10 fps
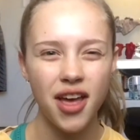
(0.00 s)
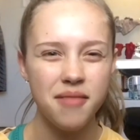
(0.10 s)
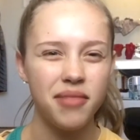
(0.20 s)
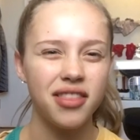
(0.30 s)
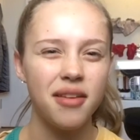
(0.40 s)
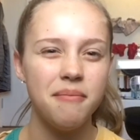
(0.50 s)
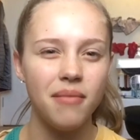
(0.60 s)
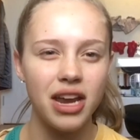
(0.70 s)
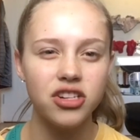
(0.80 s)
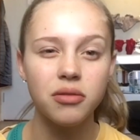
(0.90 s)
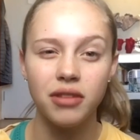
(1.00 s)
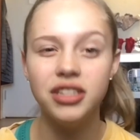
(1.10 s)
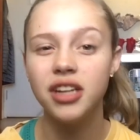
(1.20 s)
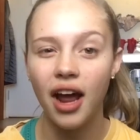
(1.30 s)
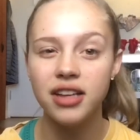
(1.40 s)
But like the major
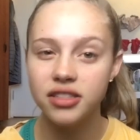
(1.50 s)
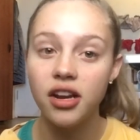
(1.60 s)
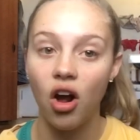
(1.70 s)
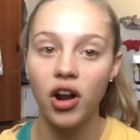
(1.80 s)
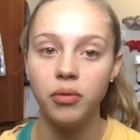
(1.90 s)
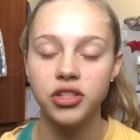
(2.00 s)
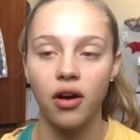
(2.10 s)
reason I stayed on it was